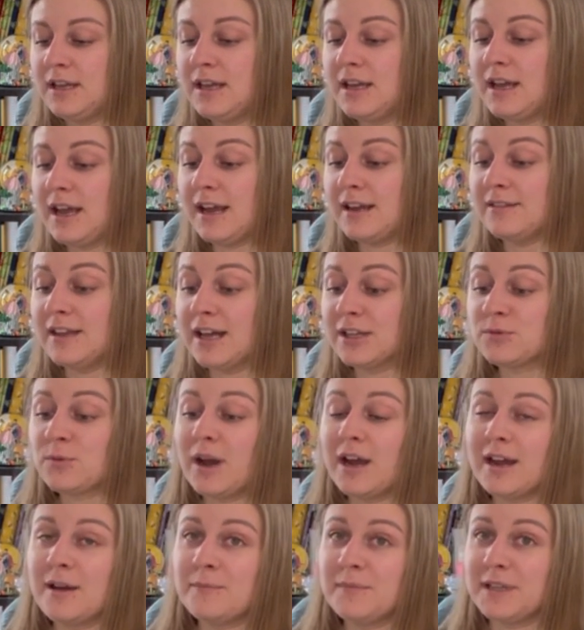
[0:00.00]
And that's
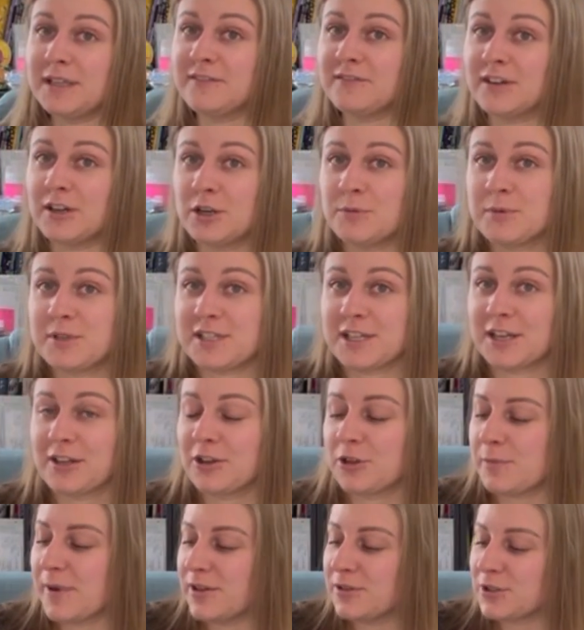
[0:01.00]
why I'm being very particular
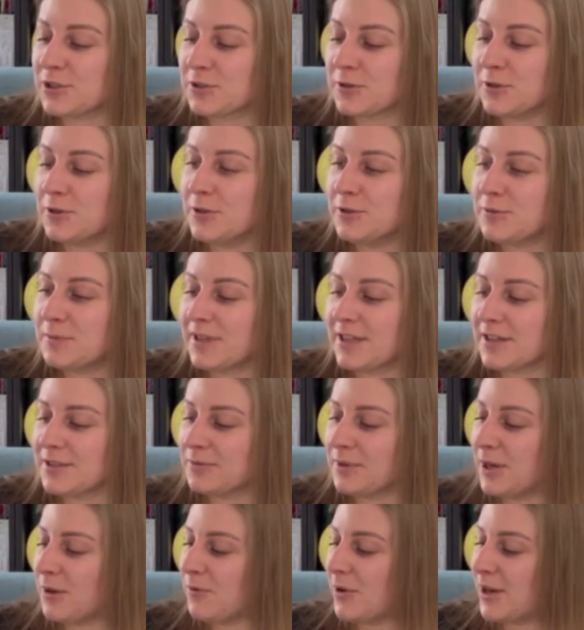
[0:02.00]
about the screws, because
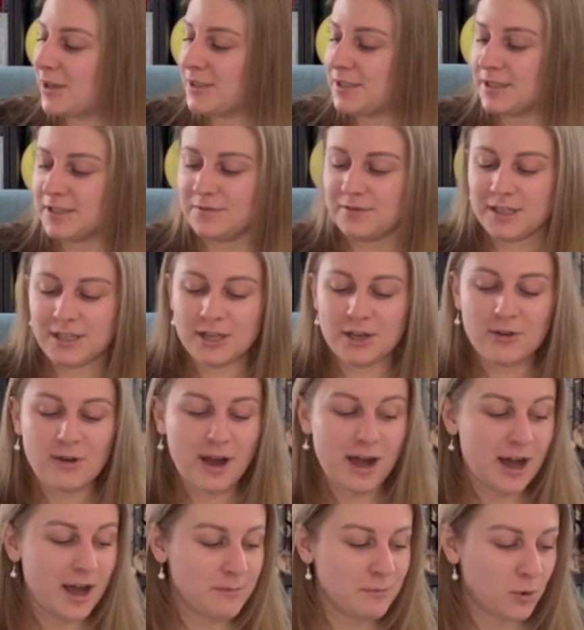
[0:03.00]
when I watched his video,
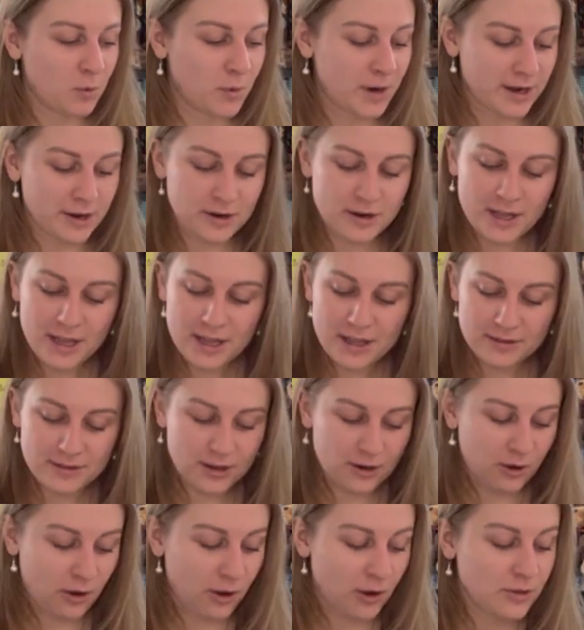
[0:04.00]
I'm aware that
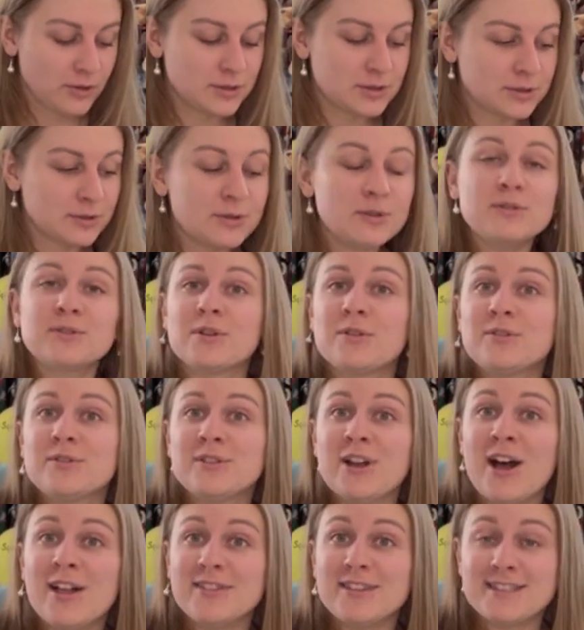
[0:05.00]
all the screws are
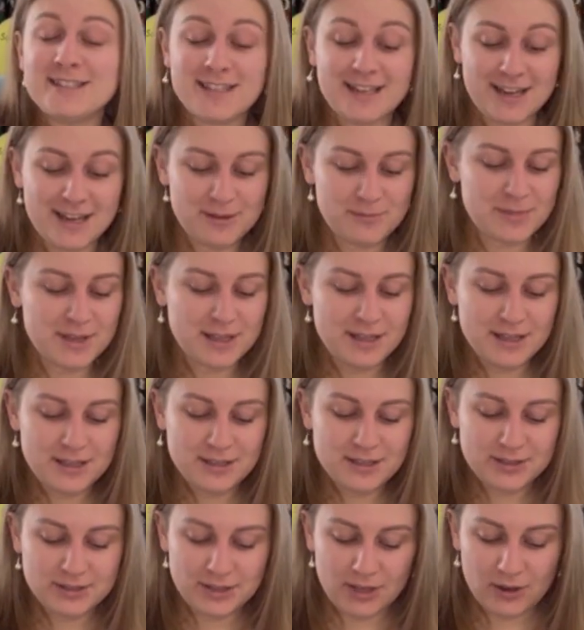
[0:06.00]
not the same.
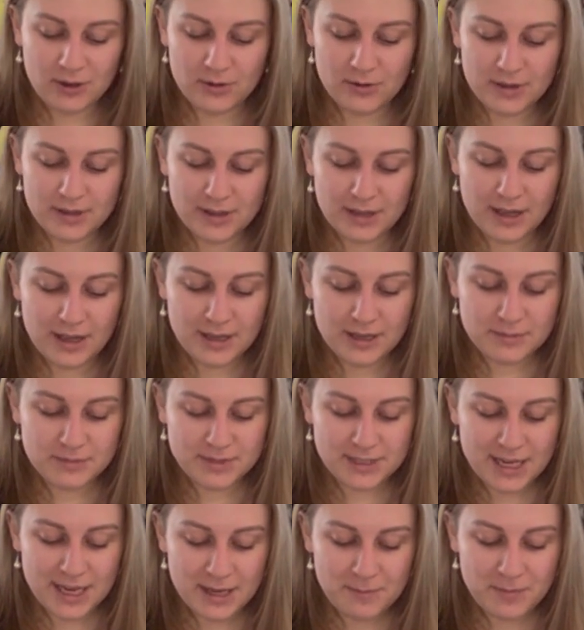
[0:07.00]
So I am
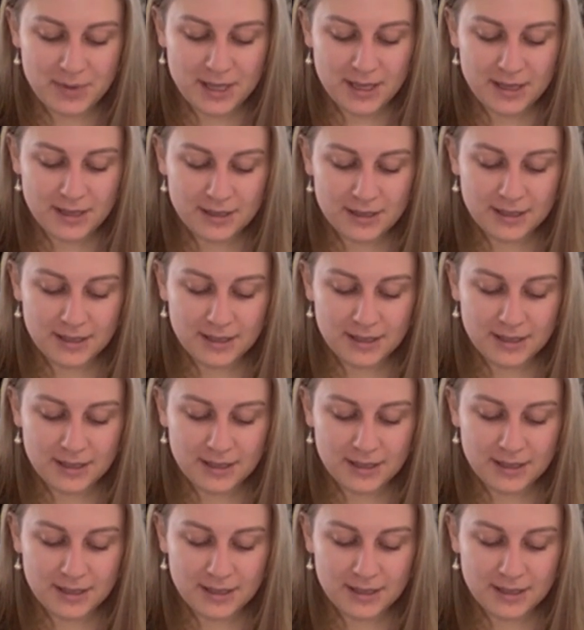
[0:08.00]
taping